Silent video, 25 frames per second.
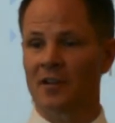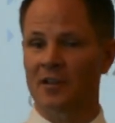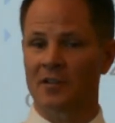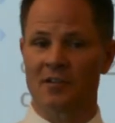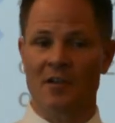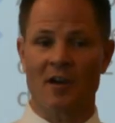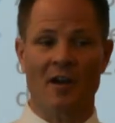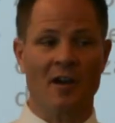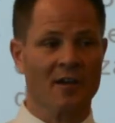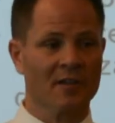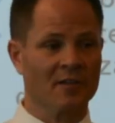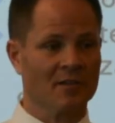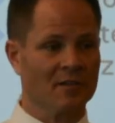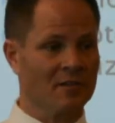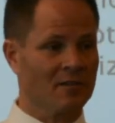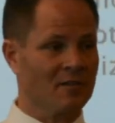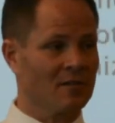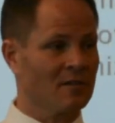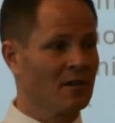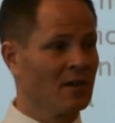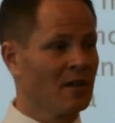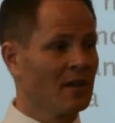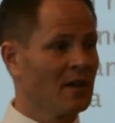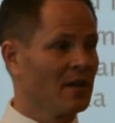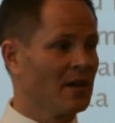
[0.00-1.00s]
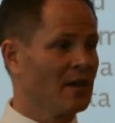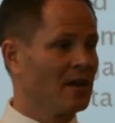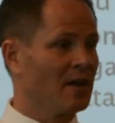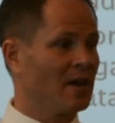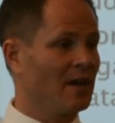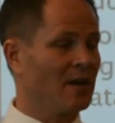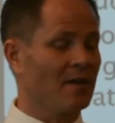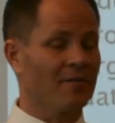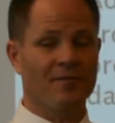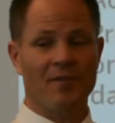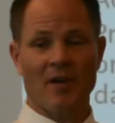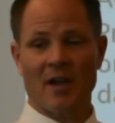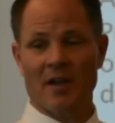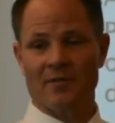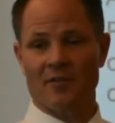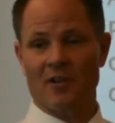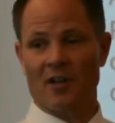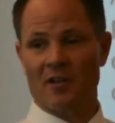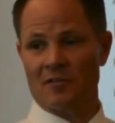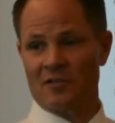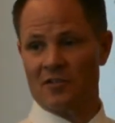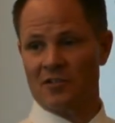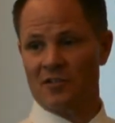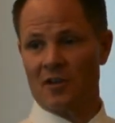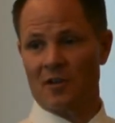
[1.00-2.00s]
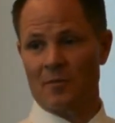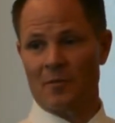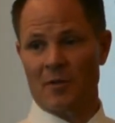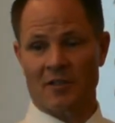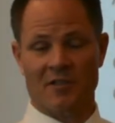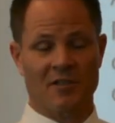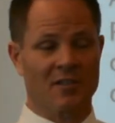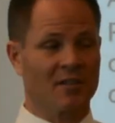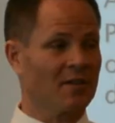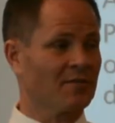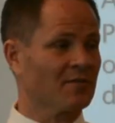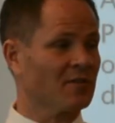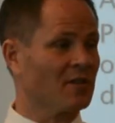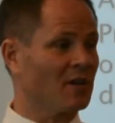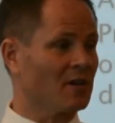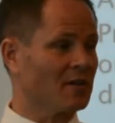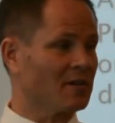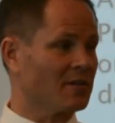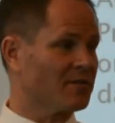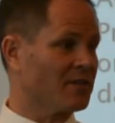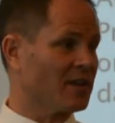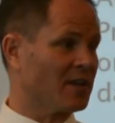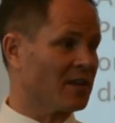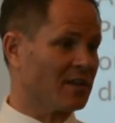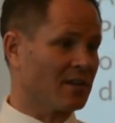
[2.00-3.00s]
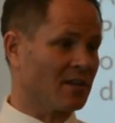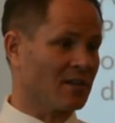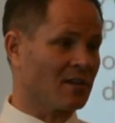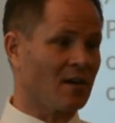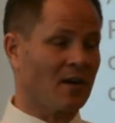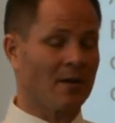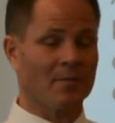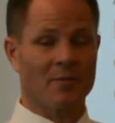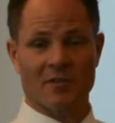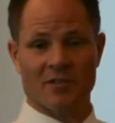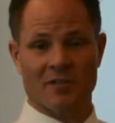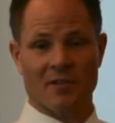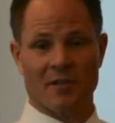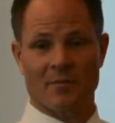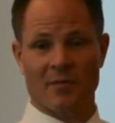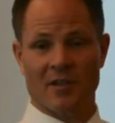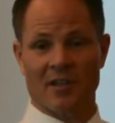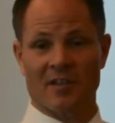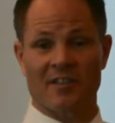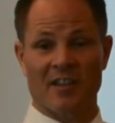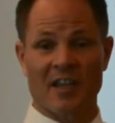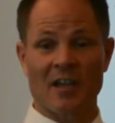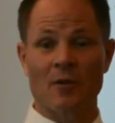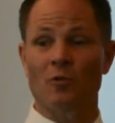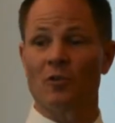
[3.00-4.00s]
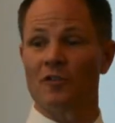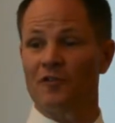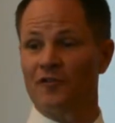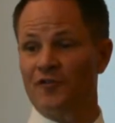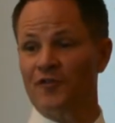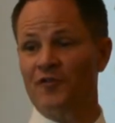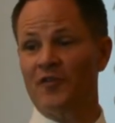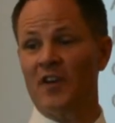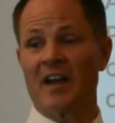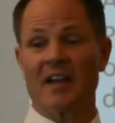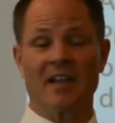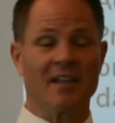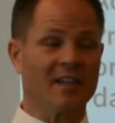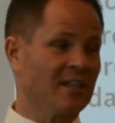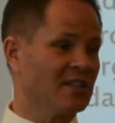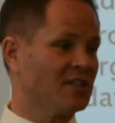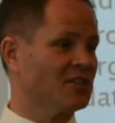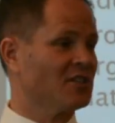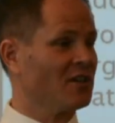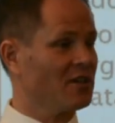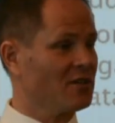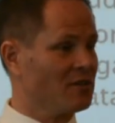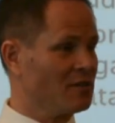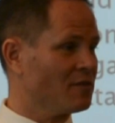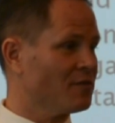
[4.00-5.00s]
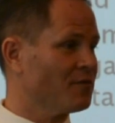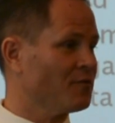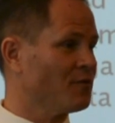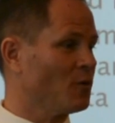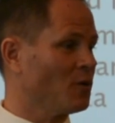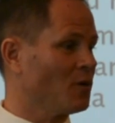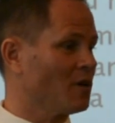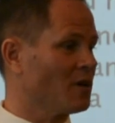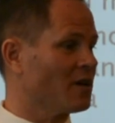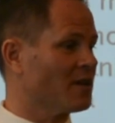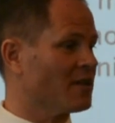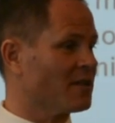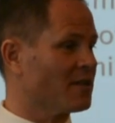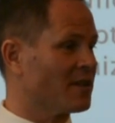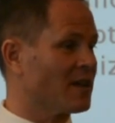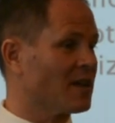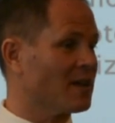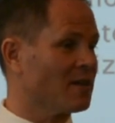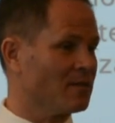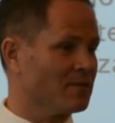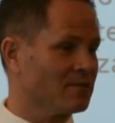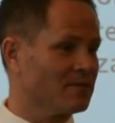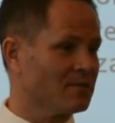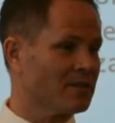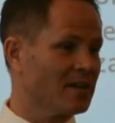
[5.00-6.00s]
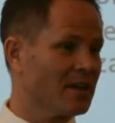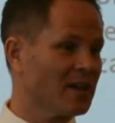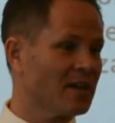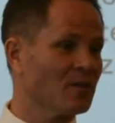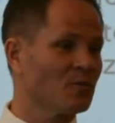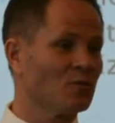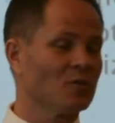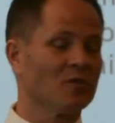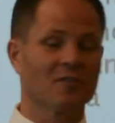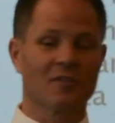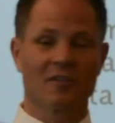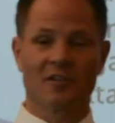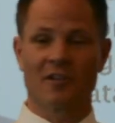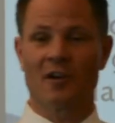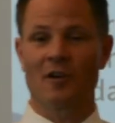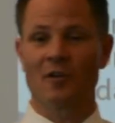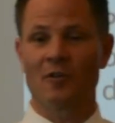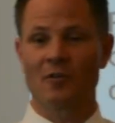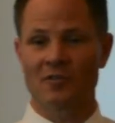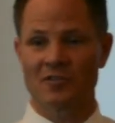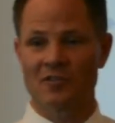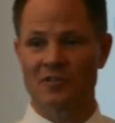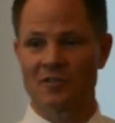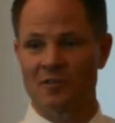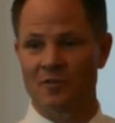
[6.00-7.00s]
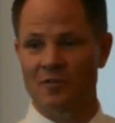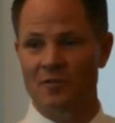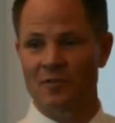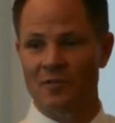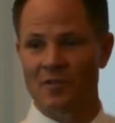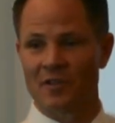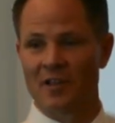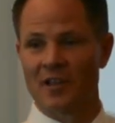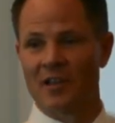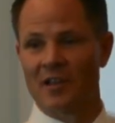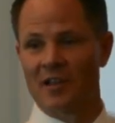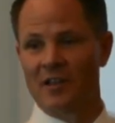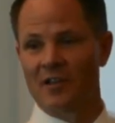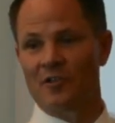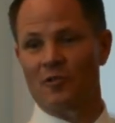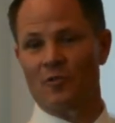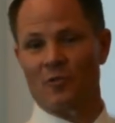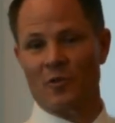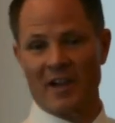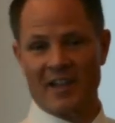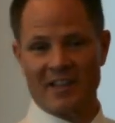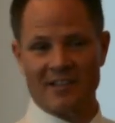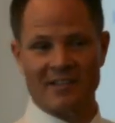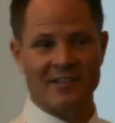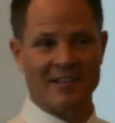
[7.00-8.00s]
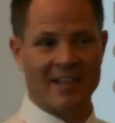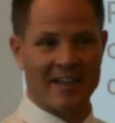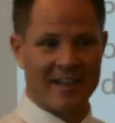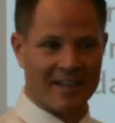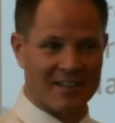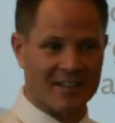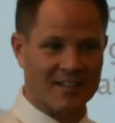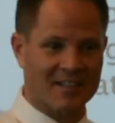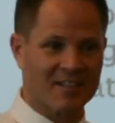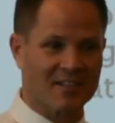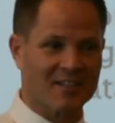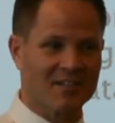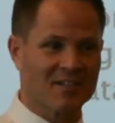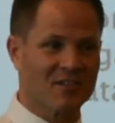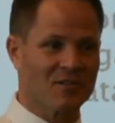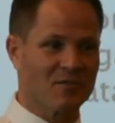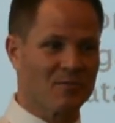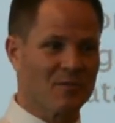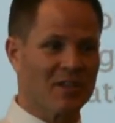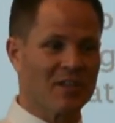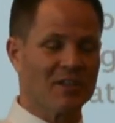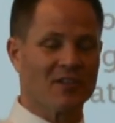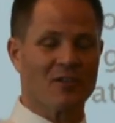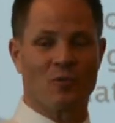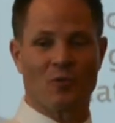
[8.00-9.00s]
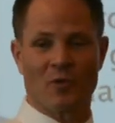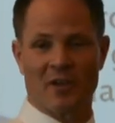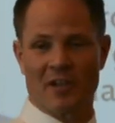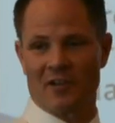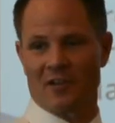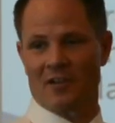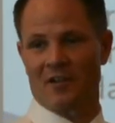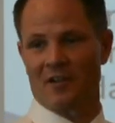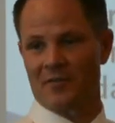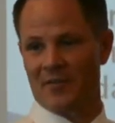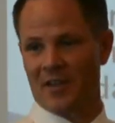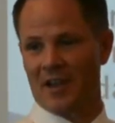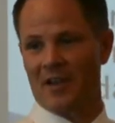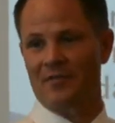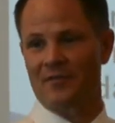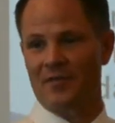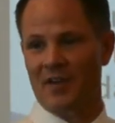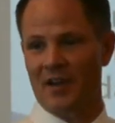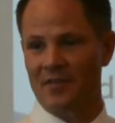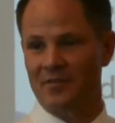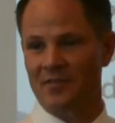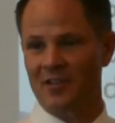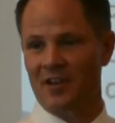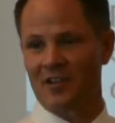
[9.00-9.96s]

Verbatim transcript: a doctor a $5 Starbucks gift card if they can accomplish something. They will fight each other for it. They, they will go to great lengths to be the winner of that $5